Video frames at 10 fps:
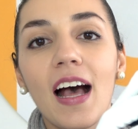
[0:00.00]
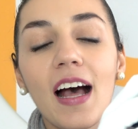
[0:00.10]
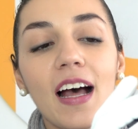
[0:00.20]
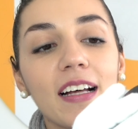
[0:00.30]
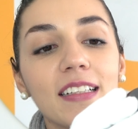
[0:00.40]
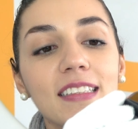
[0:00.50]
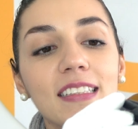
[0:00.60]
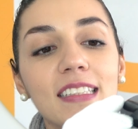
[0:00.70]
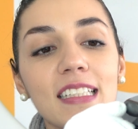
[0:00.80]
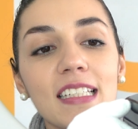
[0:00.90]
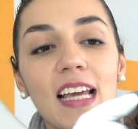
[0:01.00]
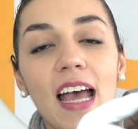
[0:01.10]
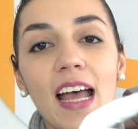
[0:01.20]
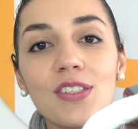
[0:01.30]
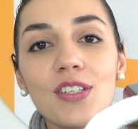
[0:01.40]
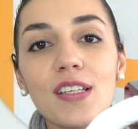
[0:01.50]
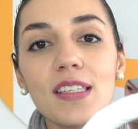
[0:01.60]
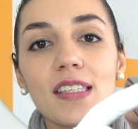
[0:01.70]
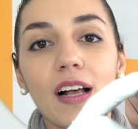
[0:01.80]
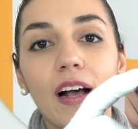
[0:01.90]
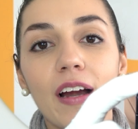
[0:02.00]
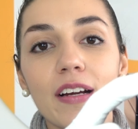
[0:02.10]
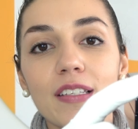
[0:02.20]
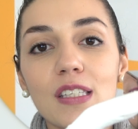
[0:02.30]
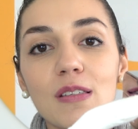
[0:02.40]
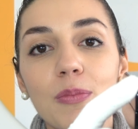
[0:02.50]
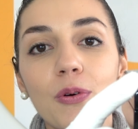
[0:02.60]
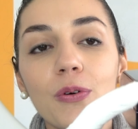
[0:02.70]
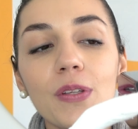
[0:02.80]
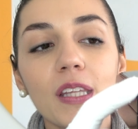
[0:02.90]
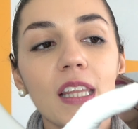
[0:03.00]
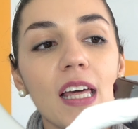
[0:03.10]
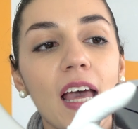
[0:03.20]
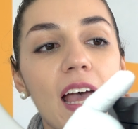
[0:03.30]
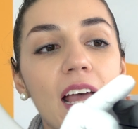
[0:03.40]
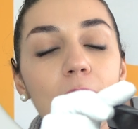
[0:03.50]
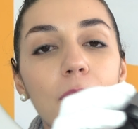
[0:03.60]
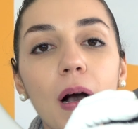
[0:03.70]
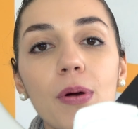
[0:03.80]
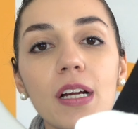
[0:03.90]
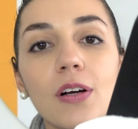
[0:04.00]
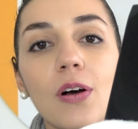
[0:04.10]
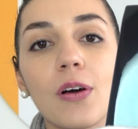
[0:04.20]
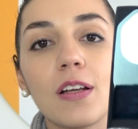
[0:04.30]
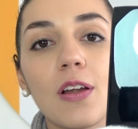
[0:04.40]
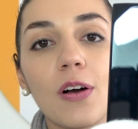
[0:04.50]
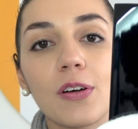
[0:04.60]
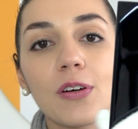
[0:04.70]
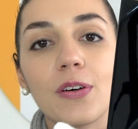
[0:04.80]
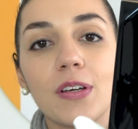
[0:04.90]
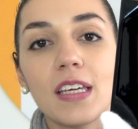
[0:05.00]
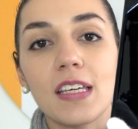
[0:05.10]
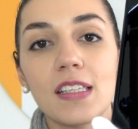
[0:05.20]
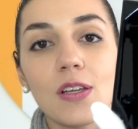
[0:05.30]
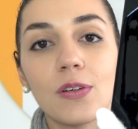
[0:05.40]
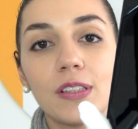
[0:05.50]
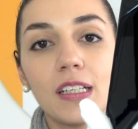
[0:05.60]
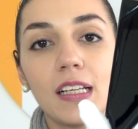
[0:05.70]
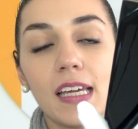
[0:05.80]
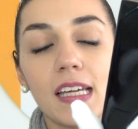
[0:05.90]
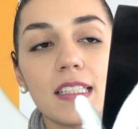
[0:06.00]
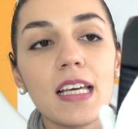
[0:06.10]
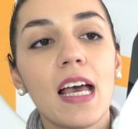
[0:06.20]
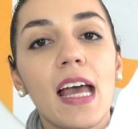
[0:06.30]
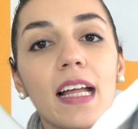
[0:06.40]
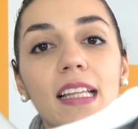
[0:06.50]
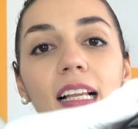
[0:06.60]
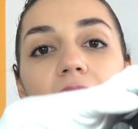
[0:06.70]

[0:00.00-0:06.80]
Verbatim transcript: Uh, the edges are smooth and Power Coin logo is on the lid. The